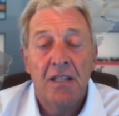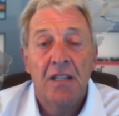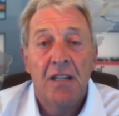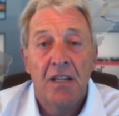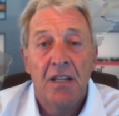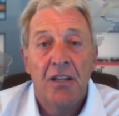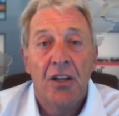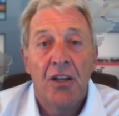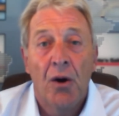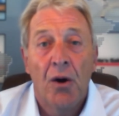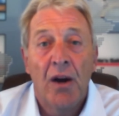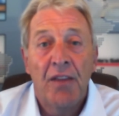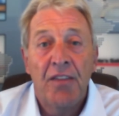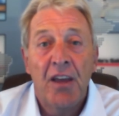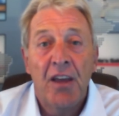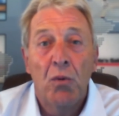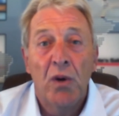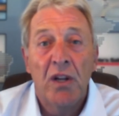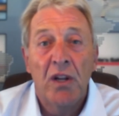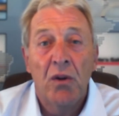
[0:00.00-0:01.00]
I
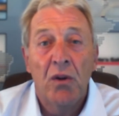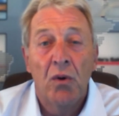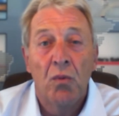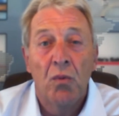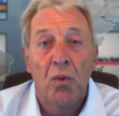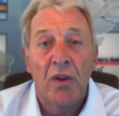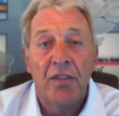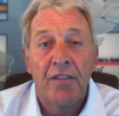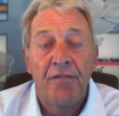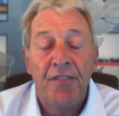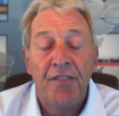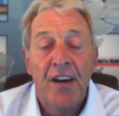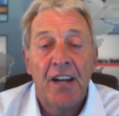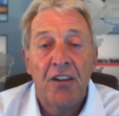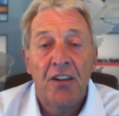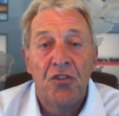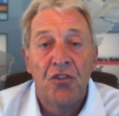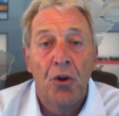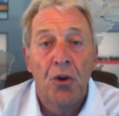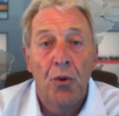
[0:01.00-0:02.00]
think what the Fed
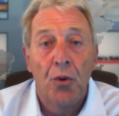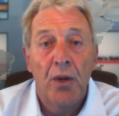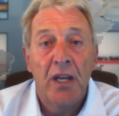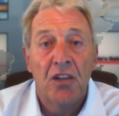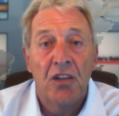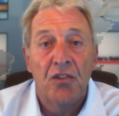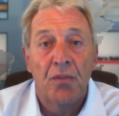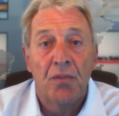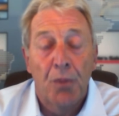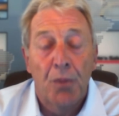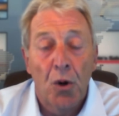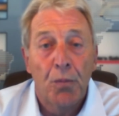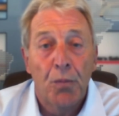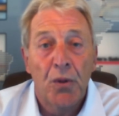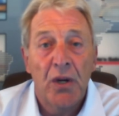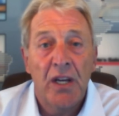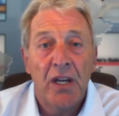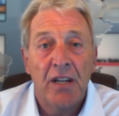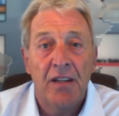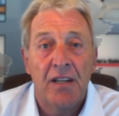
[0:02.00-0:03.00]
is doing is
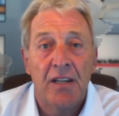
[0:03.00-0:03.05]
appropriate.